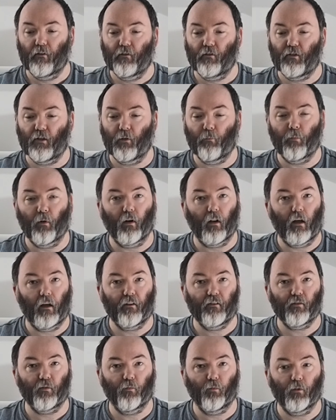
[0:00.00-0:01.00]
cheaper,
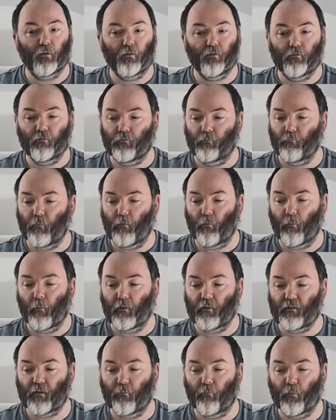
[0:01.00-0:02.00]
lighter wood, maybe a bit of
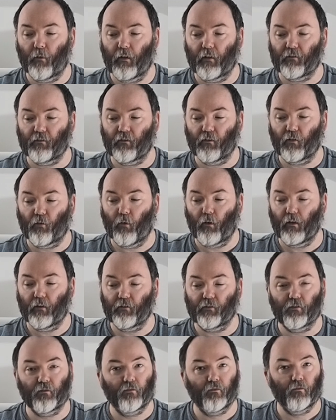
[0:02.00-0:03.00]
timber that's not quite
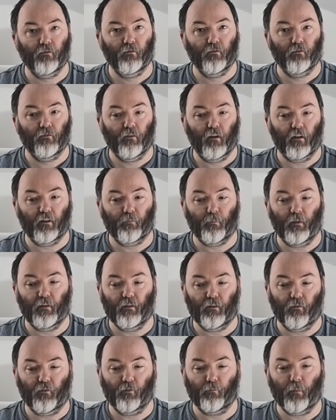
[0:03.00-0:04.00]
as
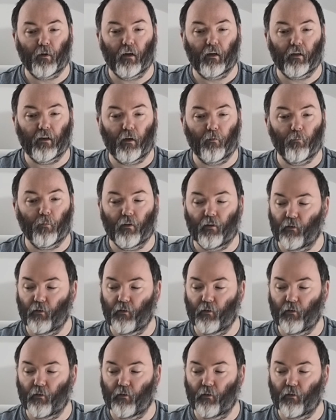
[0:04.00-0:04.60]
expensive, because pine can be.